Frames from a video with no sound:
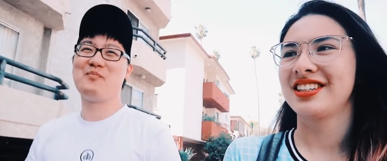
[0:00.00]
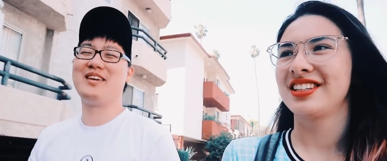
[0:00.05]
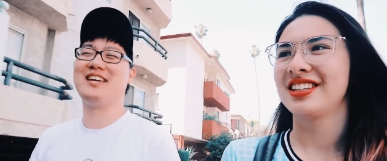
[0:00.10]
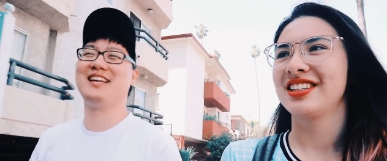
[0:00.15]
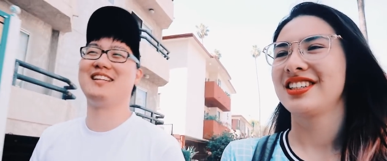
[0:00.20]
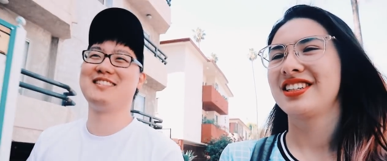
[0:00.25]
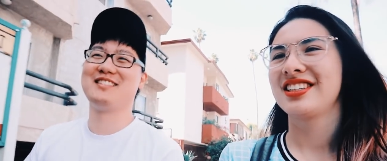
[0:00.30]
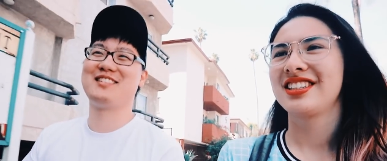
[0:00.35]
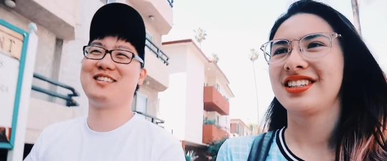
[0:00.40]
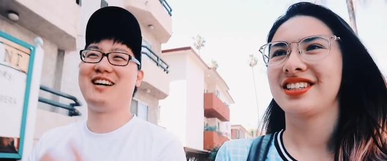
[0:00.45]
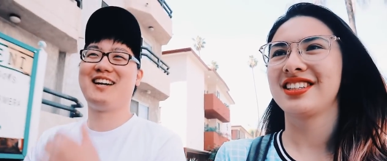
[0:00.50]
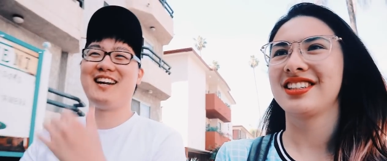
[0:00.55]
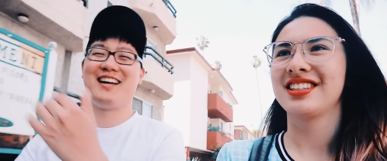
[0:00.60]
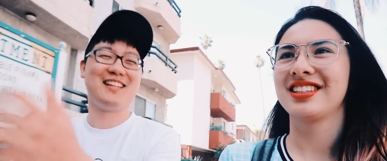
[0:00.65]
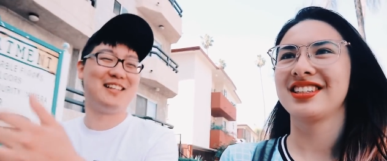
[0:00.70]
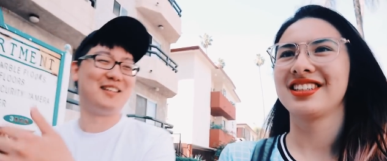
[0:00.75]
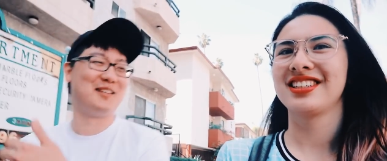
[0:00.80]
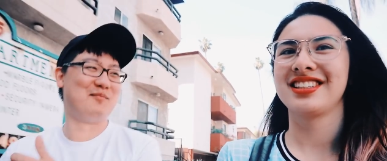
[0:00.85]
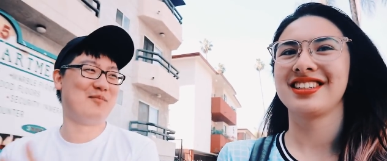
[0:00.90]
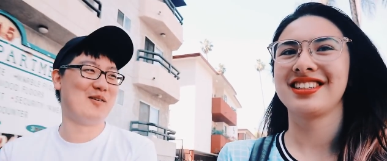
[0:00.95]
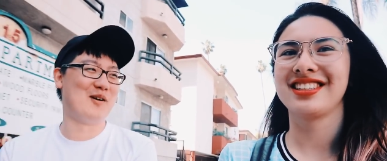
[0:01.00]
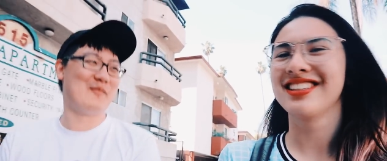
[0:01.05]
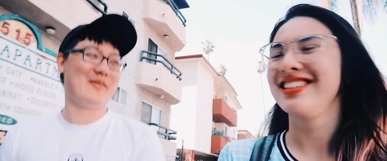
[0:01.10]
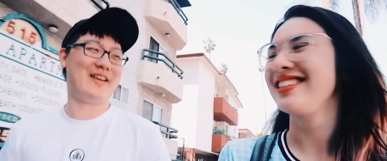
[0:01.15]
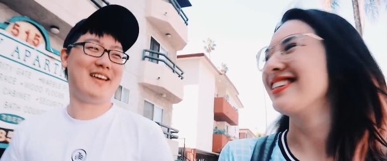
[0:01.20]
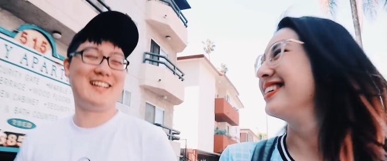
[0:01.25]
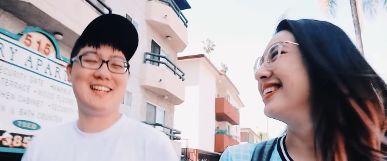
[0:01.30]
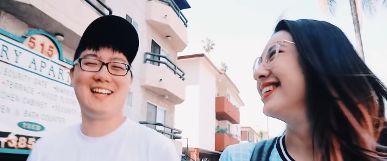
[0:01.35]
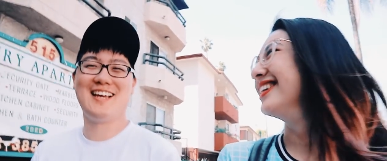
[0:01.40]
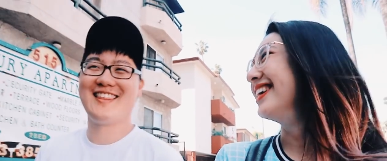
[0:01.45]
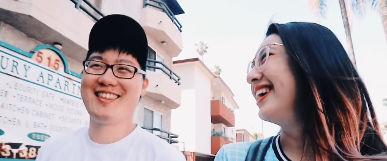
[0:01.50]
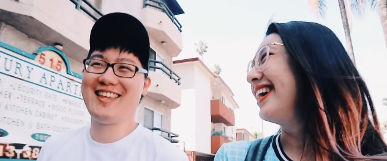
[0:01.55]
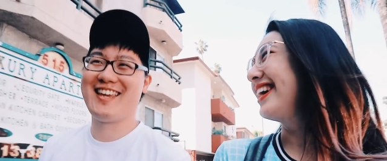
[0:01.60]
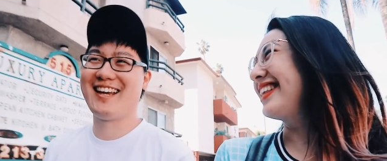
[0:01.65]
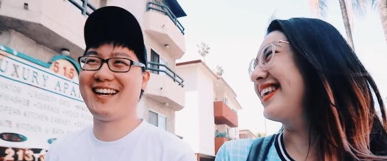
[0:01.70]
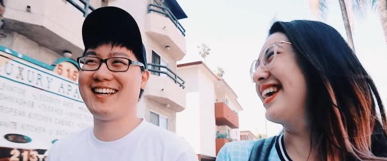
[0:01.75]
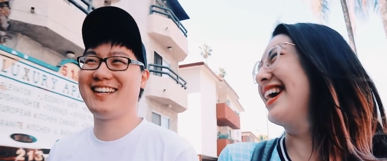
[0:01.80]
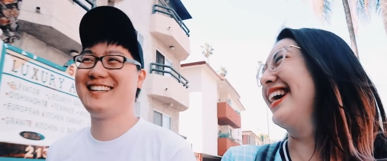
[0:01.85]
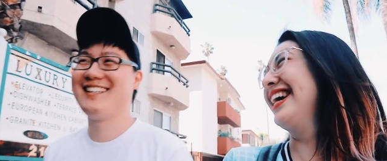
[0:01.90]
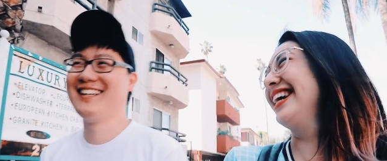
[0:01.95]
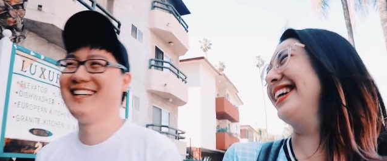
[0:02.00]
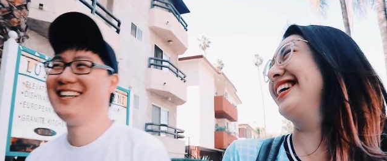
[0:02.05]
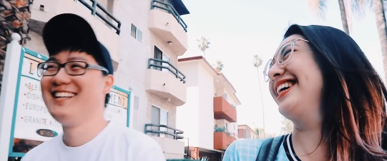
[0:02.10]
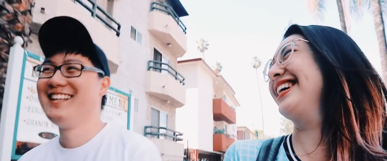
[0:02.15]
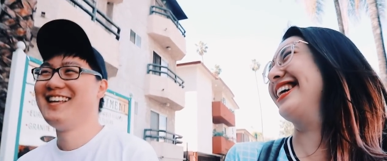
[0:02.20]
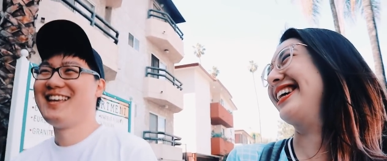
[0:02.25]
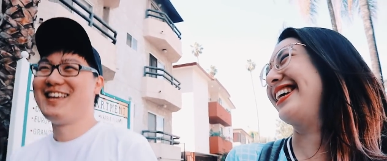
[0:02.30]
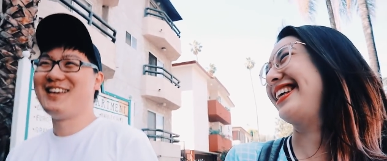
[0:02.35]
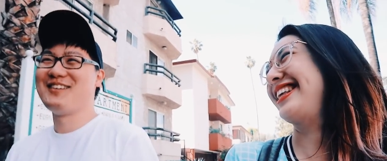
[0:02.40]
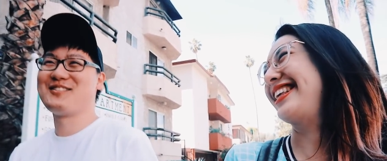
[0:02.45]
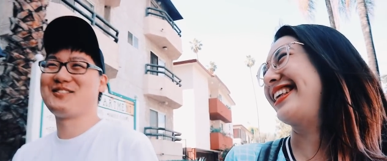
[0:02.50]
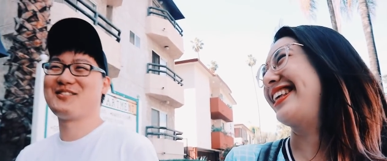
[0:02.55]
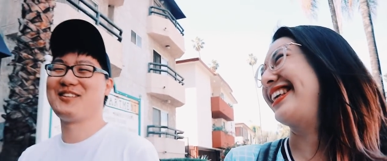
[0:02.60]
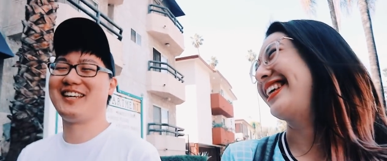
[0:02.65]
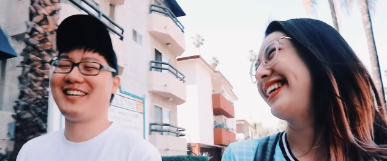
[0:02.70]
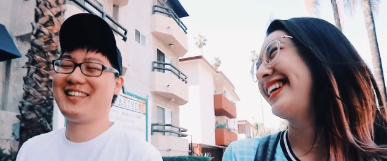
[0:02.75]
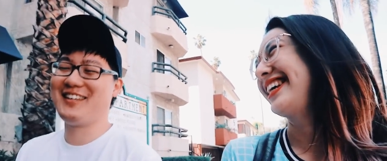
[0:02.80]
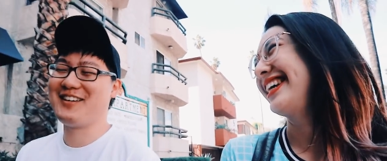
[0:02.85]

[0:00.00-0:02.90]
Speaker 1: Me and San had a little moment, I think. It was really